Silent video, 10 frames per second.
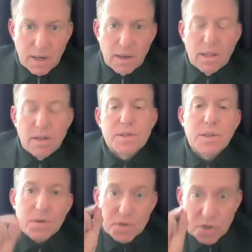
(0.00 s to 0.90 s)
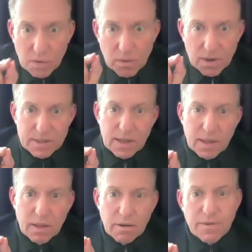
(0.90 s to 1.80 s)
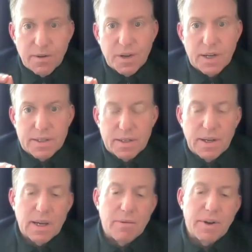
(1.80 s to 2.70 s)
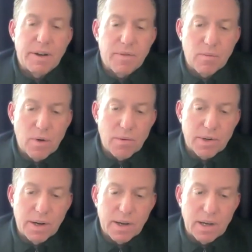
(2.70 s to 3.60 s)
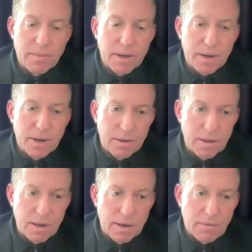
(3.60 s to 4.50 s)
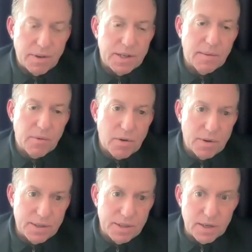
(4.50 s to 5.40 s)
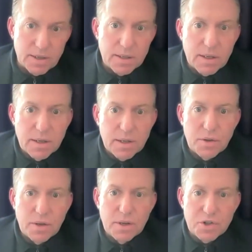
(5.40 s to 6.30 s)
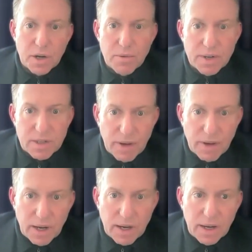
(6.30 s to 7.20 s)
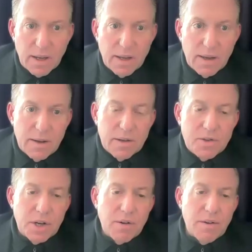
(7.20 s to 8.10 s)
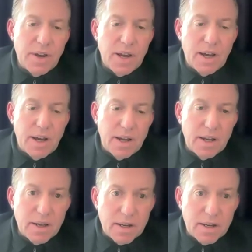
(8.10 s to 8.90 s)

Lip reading: There's two words I'd love for you guys to take away from what we're talking about here. That every time Chris says generative AI, generative AI